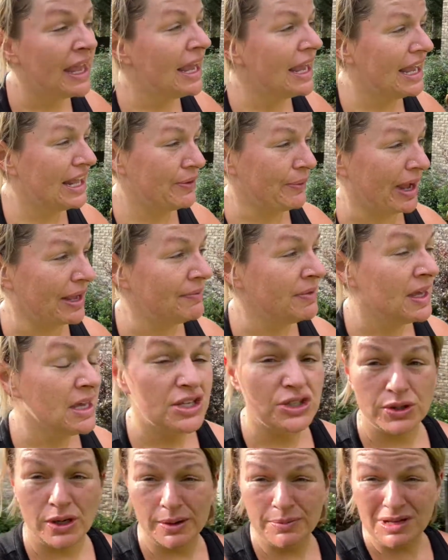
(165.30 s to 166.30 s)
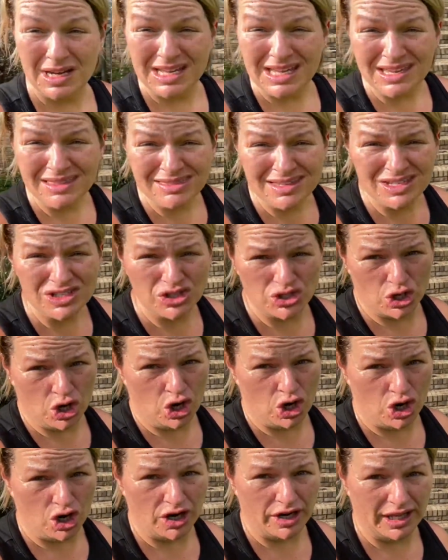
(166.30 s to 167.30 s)
Anyway, so I'm gonna get this
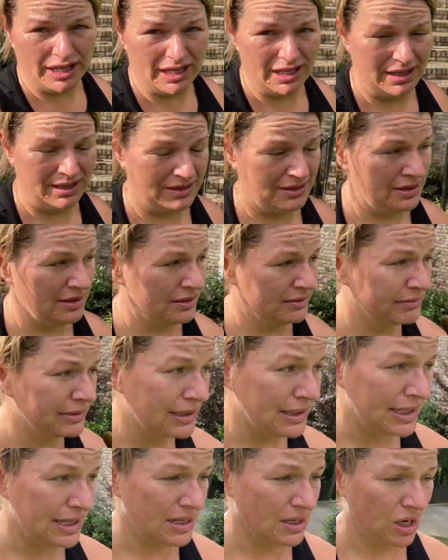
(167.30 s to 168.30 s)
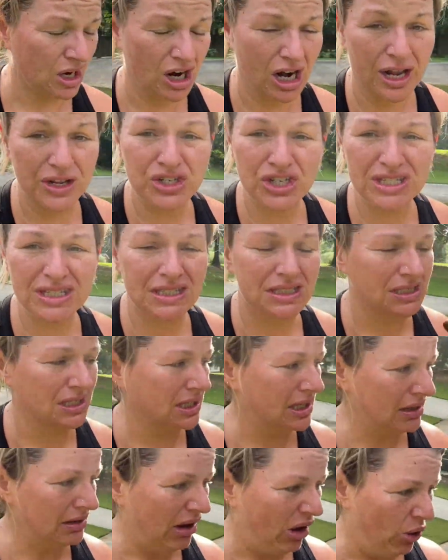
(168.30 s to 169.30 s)
yard in gear just to
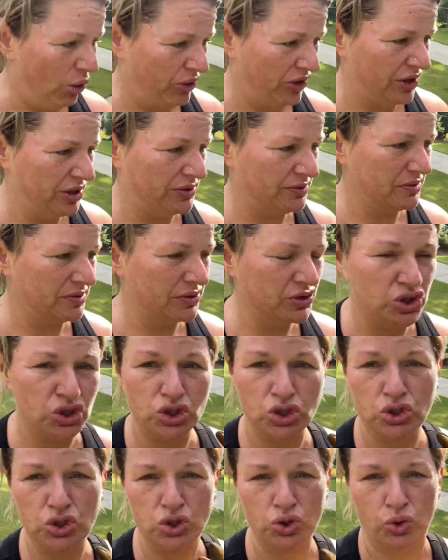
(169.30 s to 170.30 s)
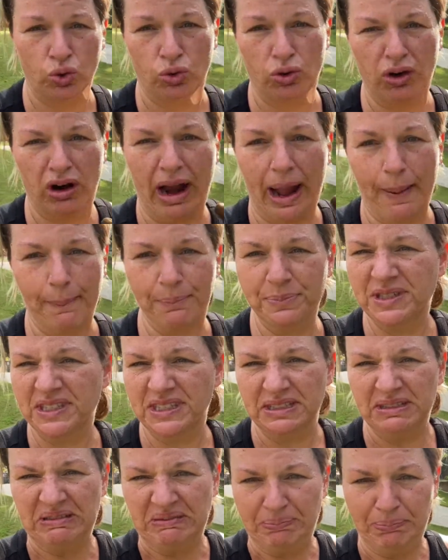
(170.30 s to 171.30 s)
get all the scraps
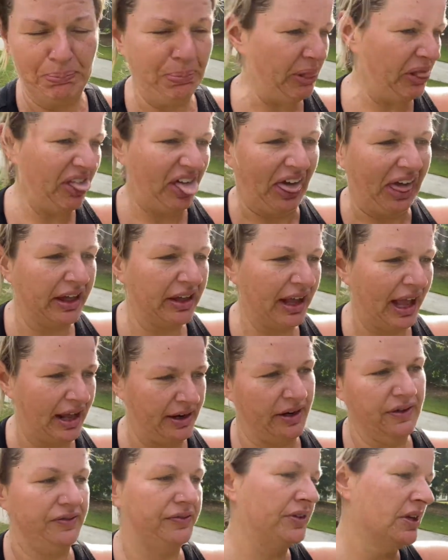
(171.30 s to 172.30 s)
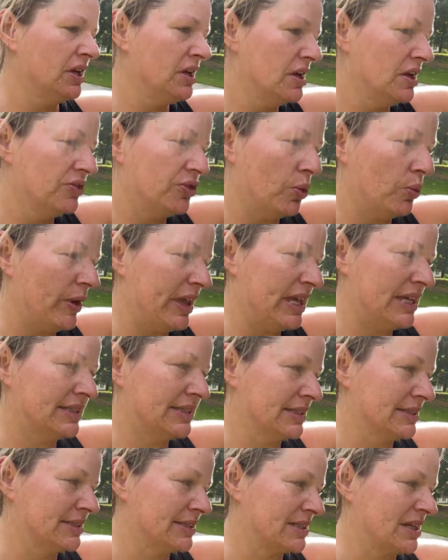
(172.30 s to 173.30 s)
and blech out of the weeds
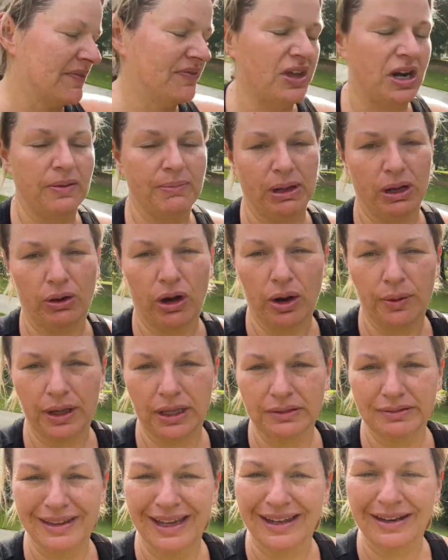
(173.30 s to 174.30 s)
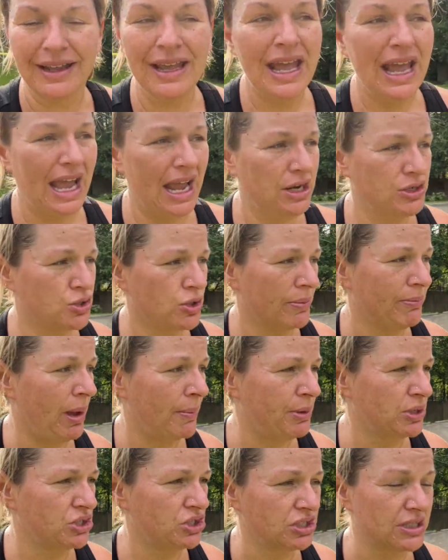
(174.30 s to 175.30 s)
and stuff that I've been growing that and trim my
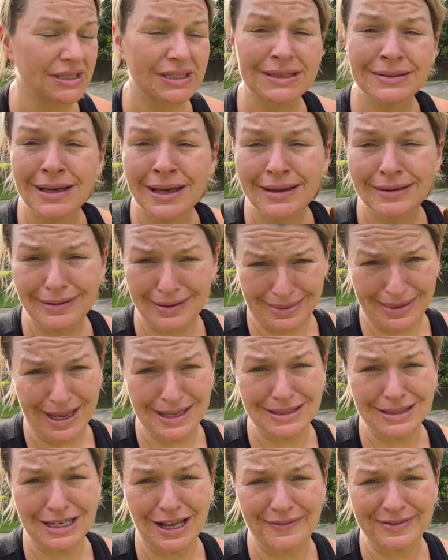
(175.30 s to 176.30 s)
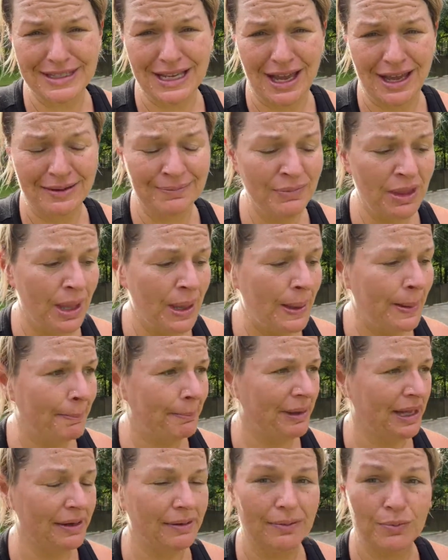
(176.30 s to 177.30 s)
bushes, get that stuff done.
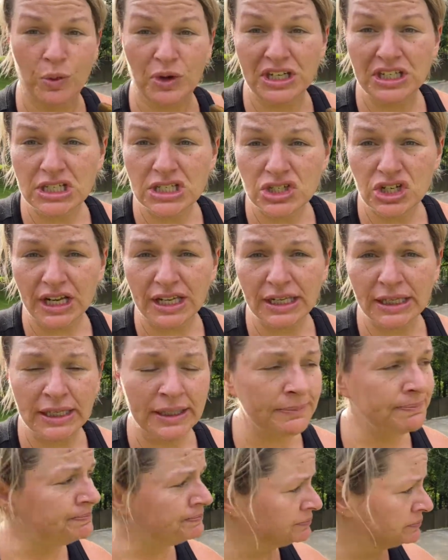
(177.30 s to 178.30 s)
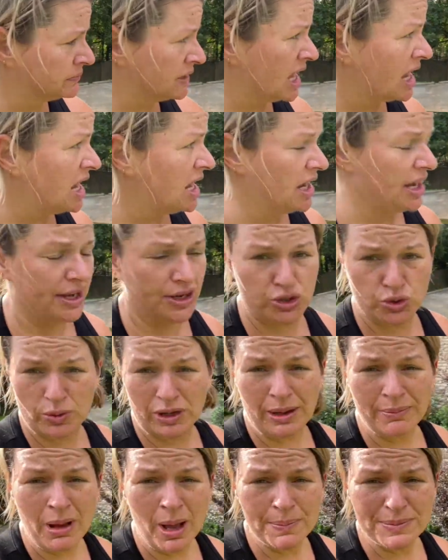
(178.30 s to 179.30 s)
But I wanted to check in. Here's what
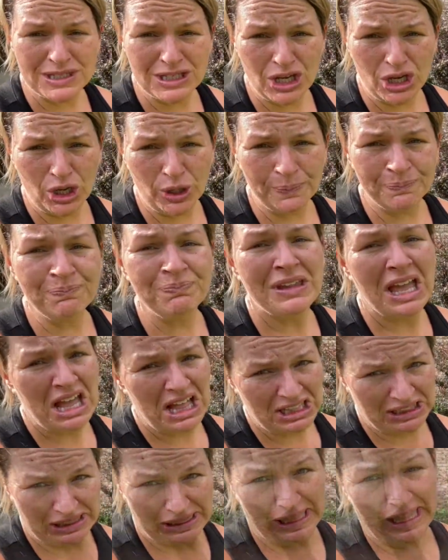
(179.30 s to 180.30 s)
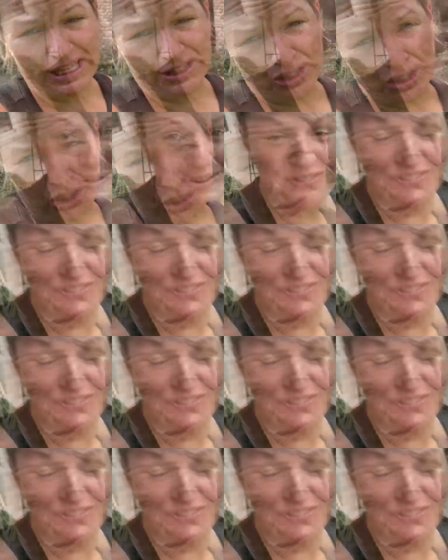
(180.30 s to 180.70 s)
I'm up to. All Let's right, sweet